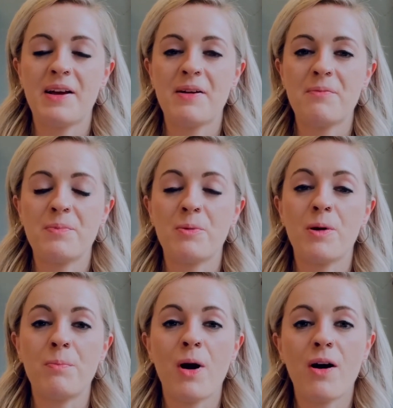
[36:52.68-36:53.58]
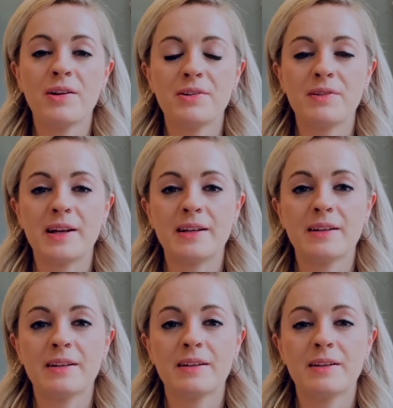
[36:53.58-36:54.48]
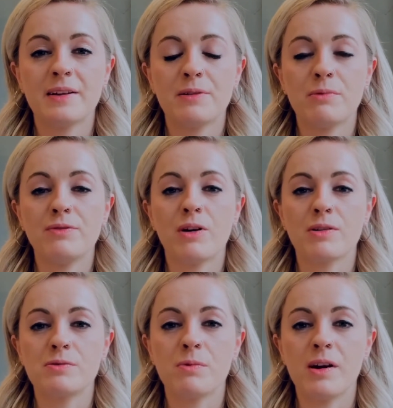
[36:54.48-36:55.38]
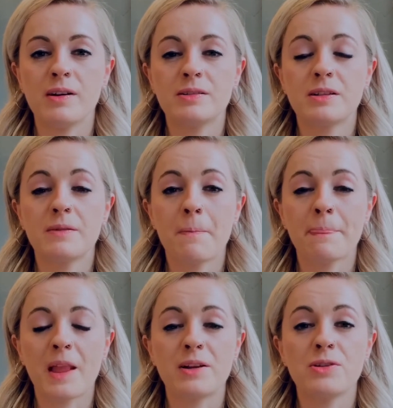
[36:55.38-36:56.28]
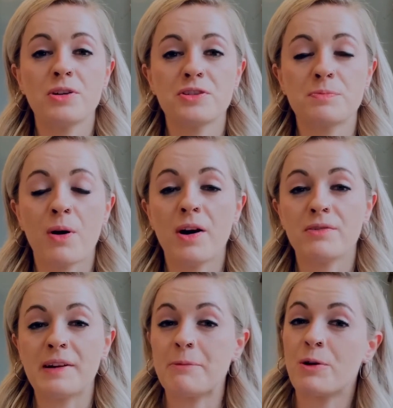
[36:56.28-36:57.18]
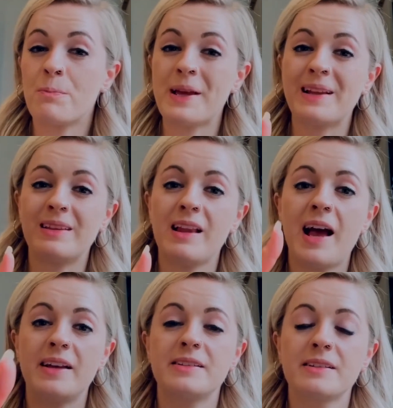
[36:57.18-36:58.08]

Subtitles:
But we're partnering with God's word, and not just partnering, we're being led.